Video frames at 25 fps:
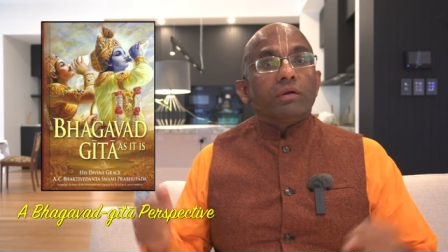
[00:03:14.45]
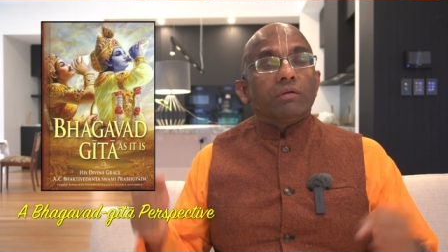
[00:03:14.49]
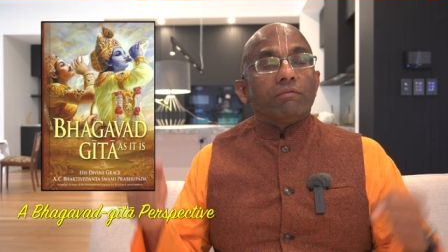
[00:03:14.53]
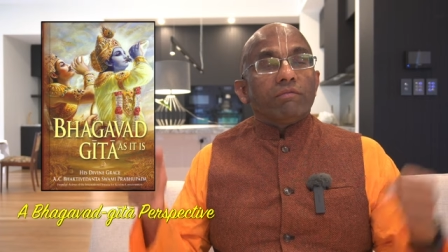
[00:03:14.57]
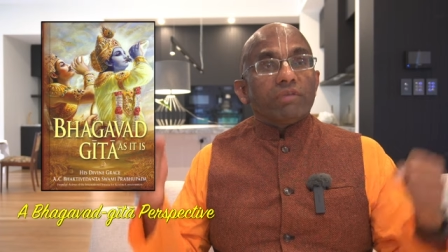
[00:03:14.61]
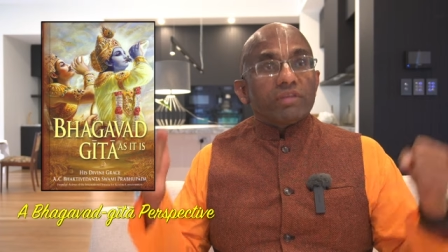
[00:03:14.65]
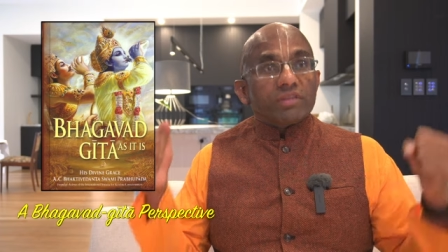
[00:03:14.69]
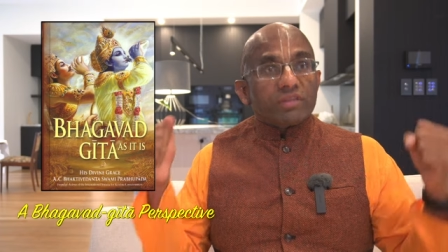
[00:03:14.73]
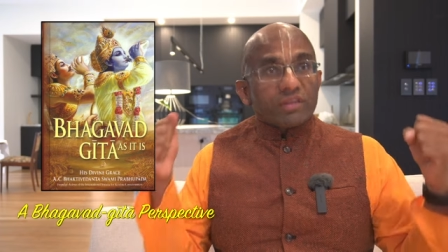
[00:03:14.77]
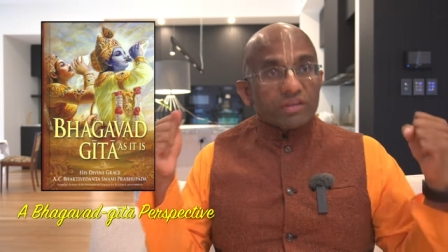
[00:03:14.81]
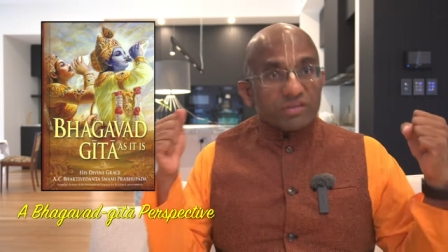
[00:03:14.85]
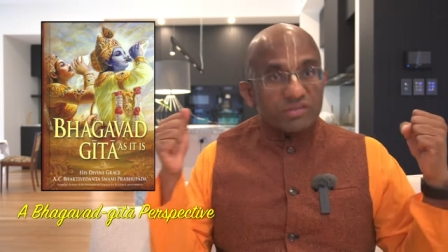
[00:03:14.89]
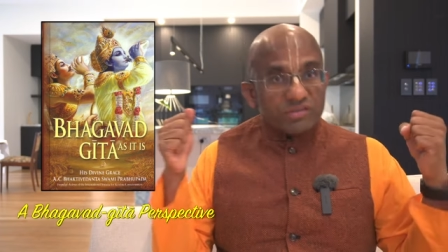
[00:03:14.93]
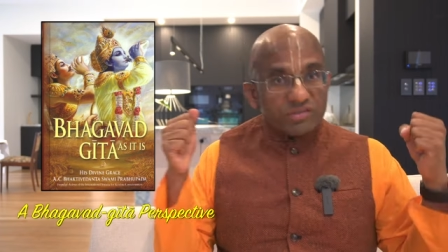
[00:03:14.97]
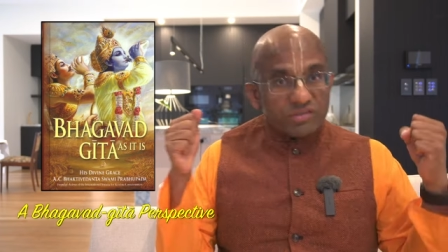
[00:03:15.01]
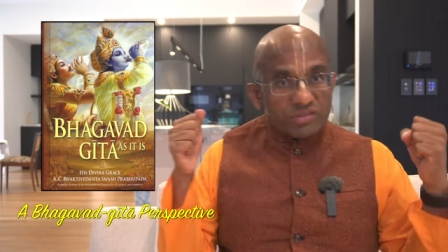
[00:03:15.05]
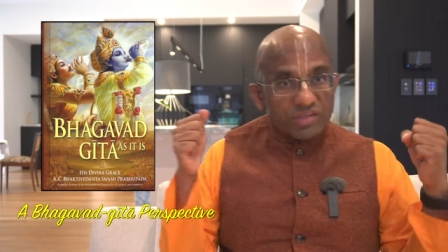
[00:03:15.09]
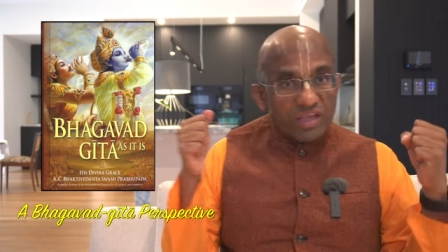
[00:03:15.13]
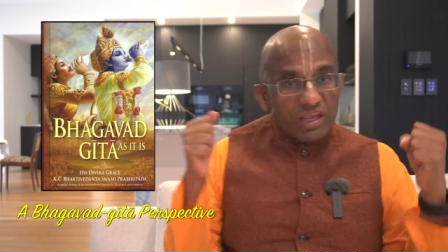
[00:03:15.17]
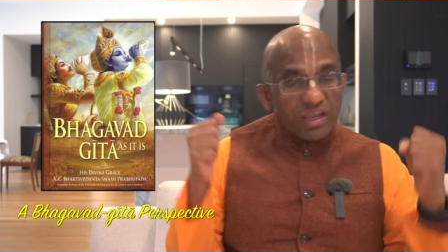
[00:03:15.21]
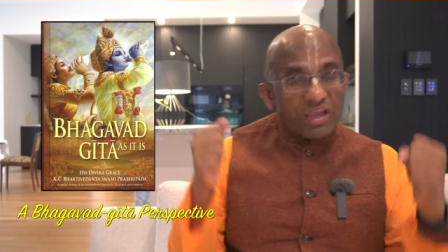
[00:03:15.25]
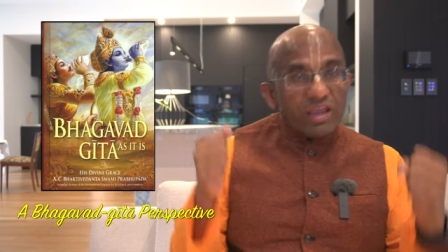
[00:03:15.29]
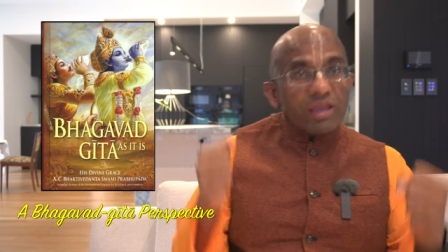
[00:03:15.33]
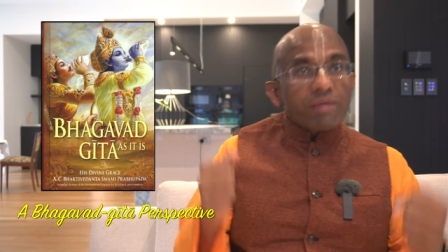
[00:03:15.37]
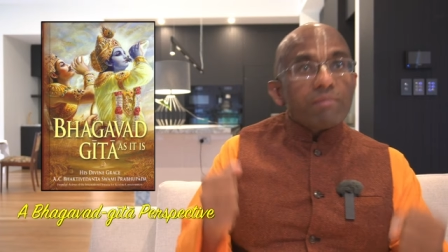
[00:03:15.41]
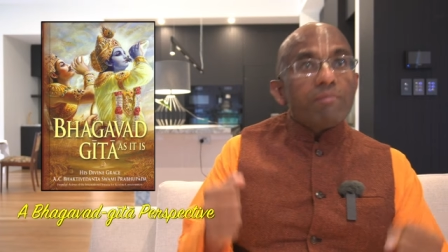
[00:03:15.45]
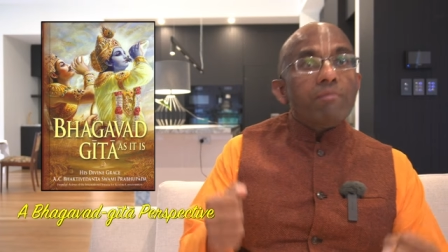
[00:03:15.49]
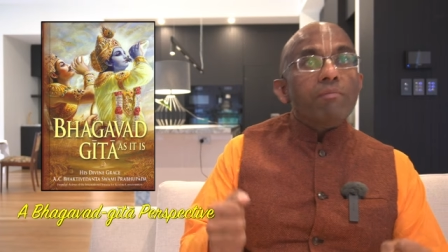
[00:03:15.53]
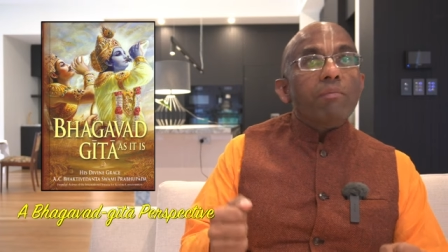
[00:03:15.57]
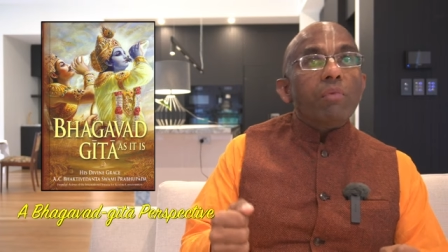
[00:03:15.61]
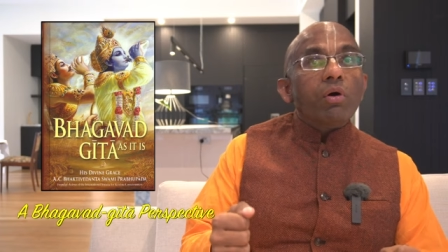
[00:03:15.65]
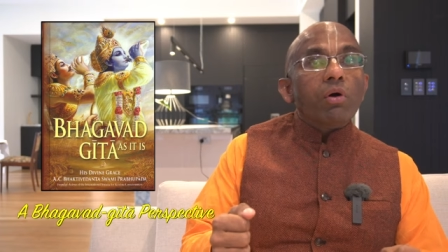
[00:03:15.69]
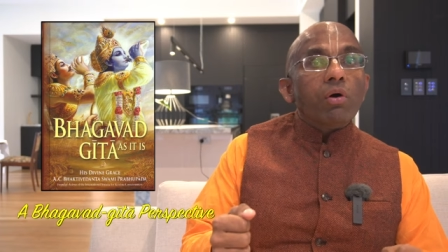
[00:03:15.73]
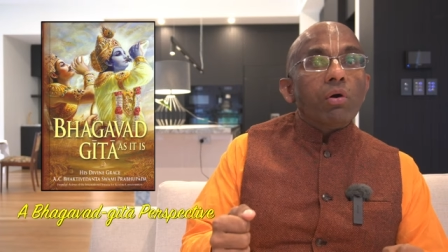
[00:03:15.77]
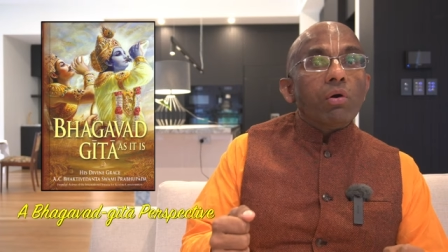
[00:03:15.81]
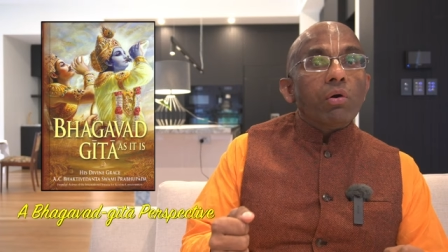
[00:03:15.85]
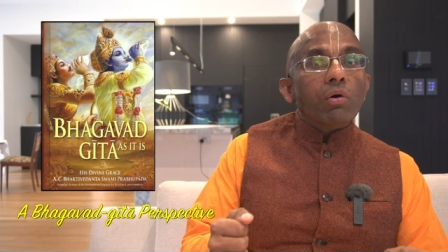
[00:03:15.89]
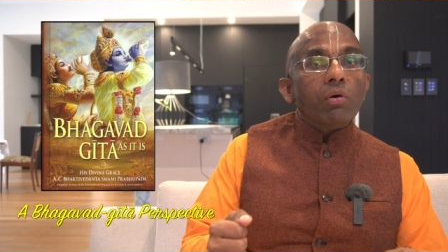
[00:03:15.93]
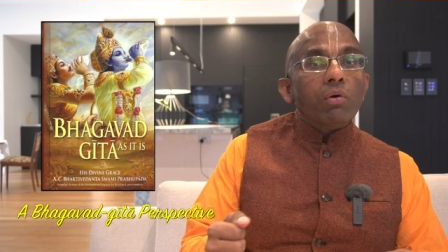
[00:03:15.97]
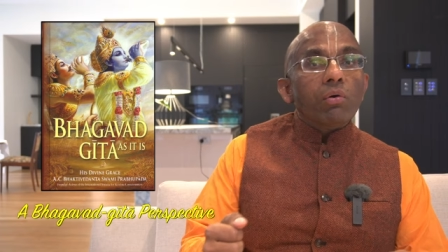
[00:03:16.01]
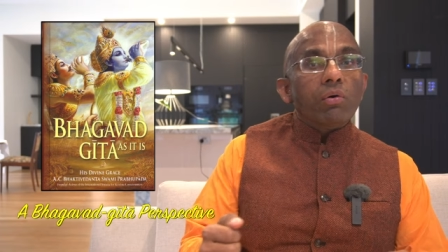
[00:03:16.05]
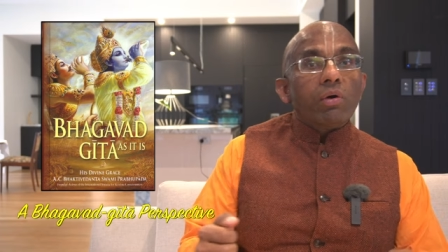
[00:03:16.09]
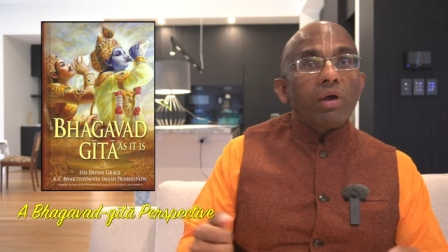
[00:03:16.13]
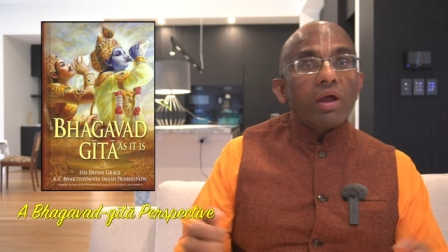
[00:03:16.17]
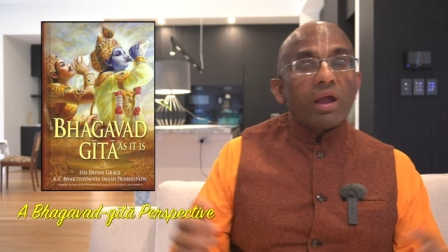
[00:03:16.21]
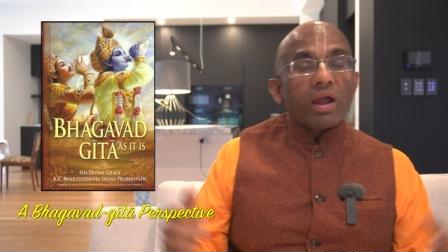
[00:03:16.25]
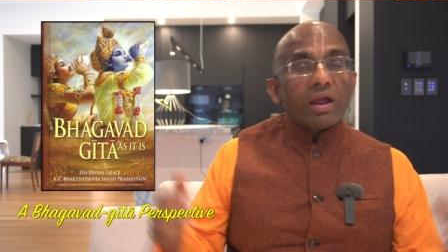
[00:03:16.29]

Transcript: with the same bow